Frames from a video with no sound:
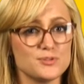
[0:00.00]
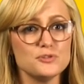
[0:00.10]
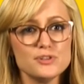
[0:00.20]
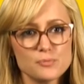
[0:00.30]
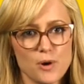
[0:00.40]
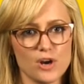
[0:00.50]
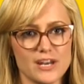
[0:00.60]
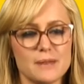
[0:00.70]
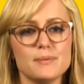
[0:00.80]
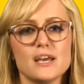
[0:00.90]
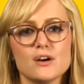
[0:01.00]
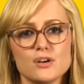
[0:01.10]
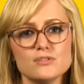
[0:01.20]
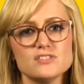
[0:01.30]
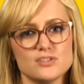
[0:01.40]
do your part and be a
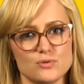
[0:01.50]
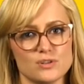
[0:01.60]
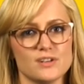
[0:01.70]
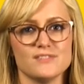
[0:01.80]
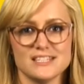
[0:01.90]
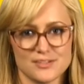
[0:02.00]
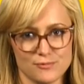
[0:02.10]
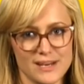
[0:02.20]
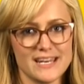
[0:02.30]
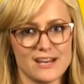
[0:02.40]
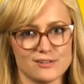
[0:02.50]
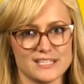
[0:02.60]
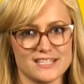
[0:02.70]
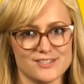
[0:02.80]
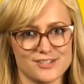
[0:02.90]
good steward of this great
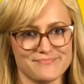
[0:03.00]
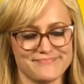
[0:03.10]
heritage.